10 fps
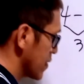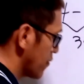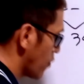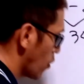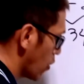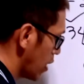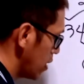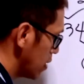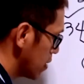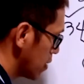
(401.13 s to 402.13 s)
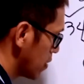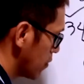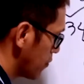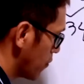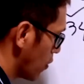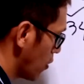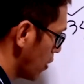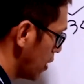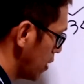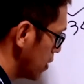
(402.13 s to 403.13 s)
4,
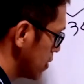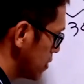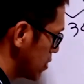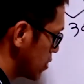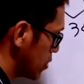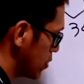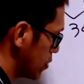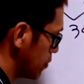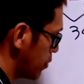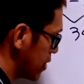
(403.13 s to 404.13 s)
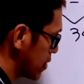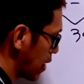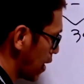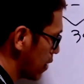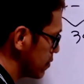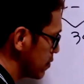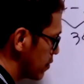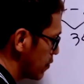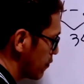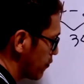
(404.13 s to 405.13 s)
4, 2, bring down
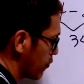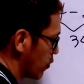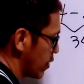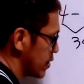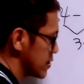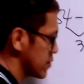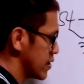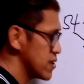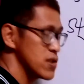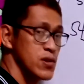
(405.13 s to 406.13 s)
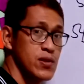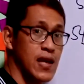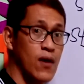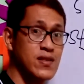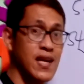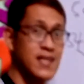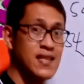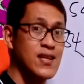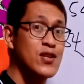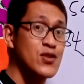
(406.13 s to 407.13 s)
4. So it's
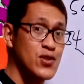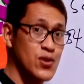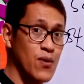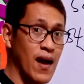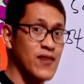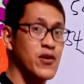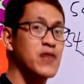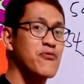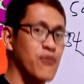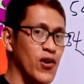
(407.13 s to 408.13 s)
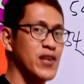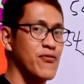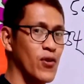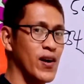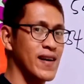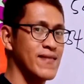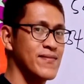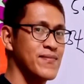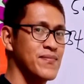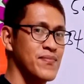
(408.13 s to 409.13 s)
2,244.
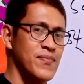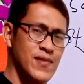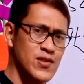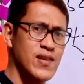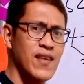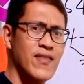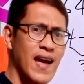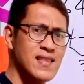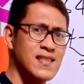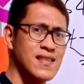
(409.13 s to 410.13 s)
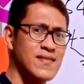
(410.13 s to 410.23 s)
Did you get that?